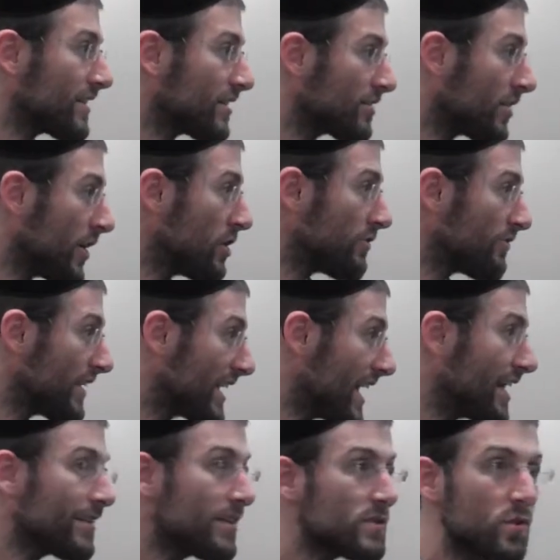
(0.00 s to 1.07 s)
the Torah
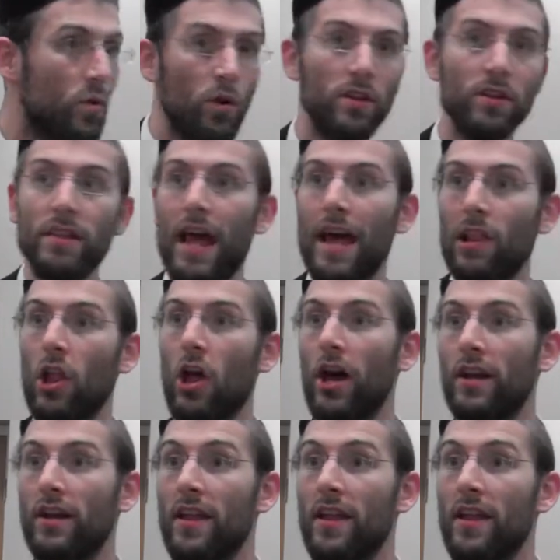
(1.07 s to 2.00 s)
Faget is all in that line.